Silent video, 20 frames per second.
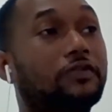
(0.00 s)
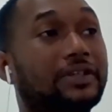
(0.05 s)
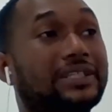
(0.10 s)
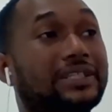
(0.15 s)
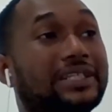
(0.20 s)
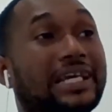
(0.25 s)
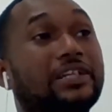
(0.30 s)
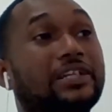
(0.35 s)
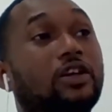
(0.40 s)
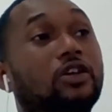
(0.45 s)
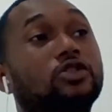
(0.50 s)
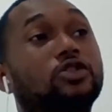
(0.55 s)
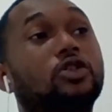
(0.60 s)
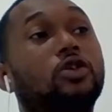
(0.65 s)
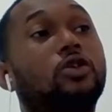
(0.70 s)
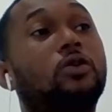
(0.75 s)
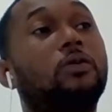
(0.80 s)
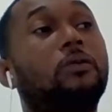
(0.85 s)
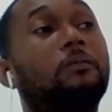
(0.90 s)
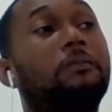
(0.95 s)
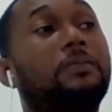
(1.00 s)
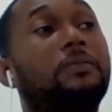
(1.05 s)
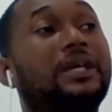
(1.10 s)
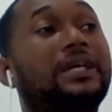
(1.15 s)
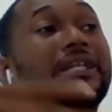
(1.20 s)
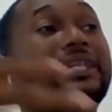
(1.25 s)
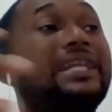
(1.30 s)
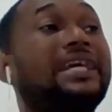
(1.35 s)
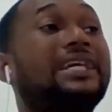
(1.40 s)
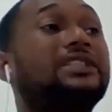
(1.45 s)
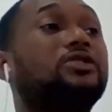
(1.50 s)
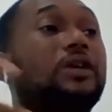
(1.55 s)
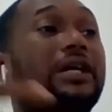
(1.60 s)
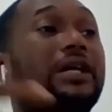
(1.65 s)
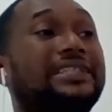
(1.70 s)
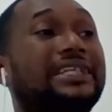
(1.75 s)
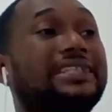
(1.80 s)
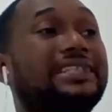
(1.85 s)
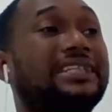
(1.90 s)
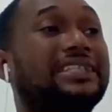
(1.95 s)
It can also be linked to
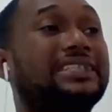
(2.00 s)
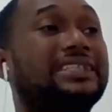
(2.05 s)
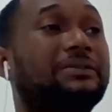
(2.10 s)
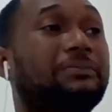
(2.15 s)
attendance.